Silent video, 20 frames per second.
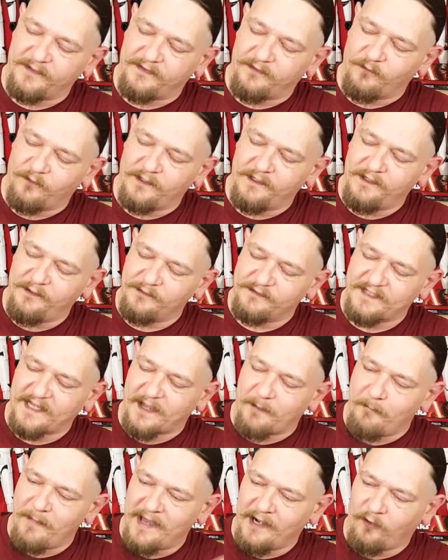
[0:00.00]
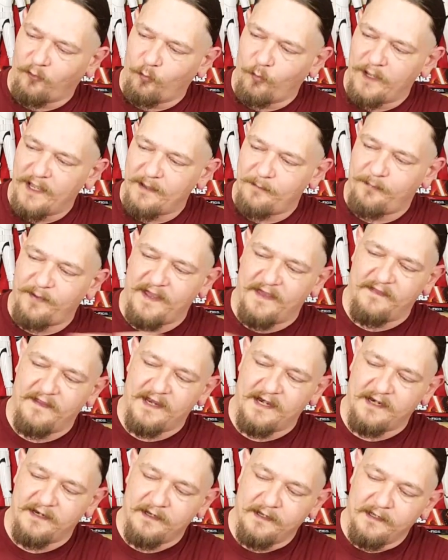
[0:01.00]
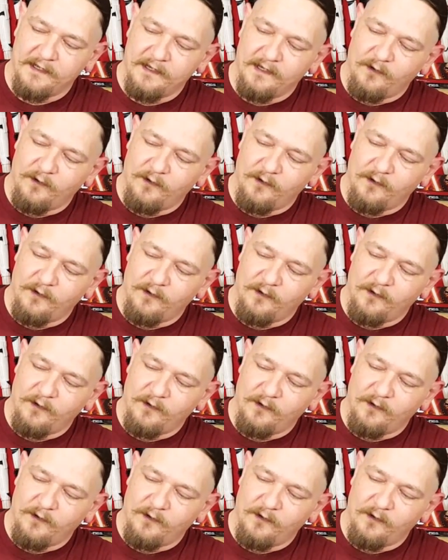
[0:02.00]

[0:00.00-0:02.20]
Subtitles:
but the one that was like a metal whip, and then